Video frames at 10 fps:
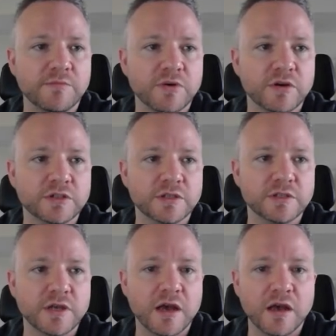
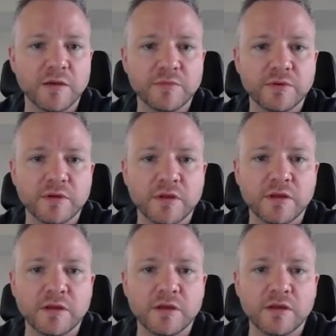pushes up
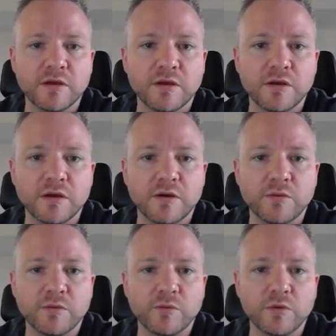
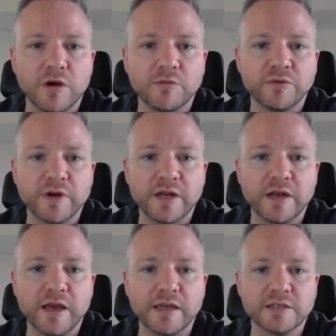were all pretty
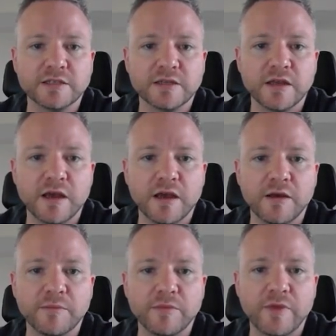nice.
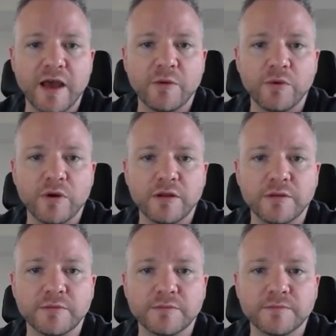That
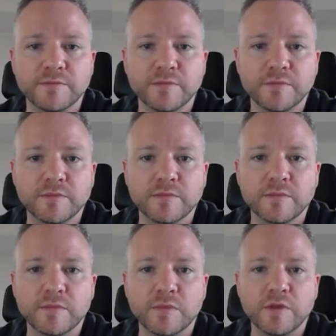one,
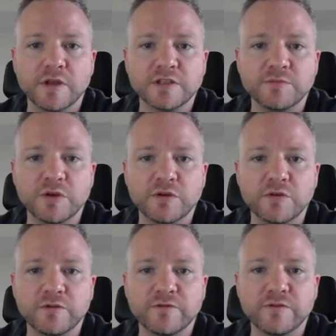this
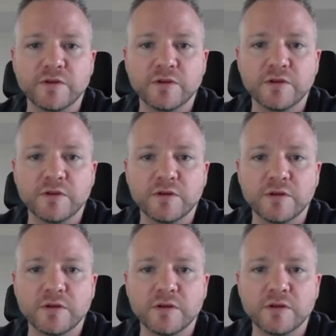move,
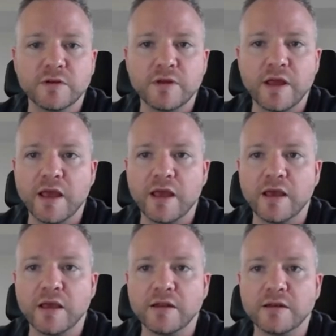
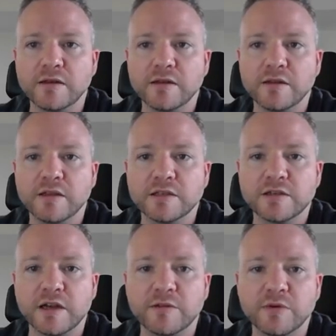and this
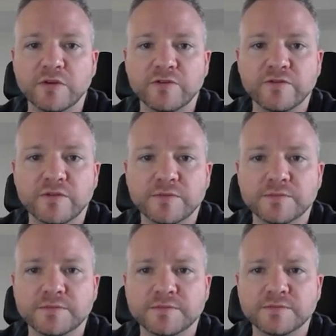tiny move,
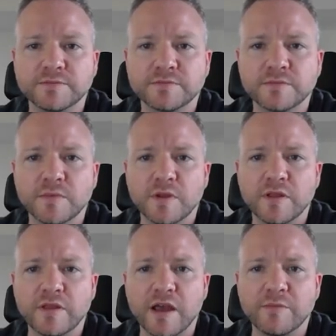
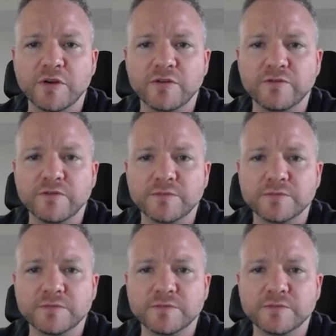that move.